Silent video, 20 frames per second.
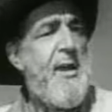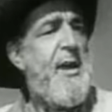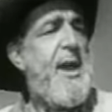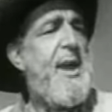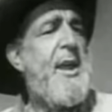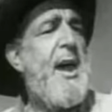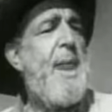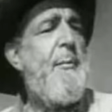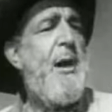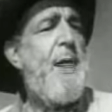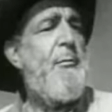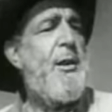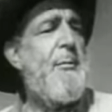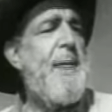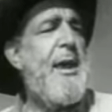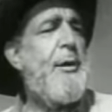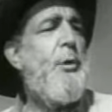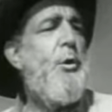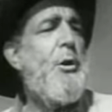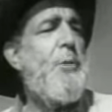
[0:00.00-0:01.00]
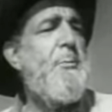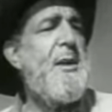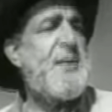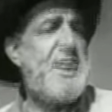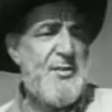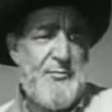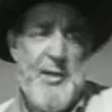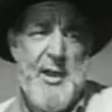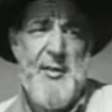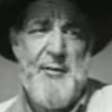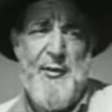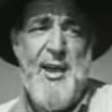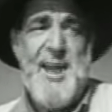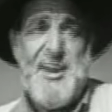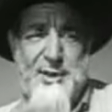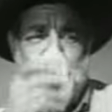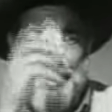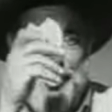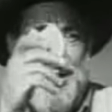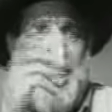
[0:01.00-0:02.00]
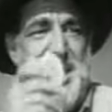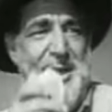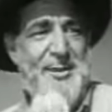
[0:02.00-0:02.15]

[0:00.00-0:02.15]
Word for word: Hey, how about one of my cold biscuits? Very fine, you know.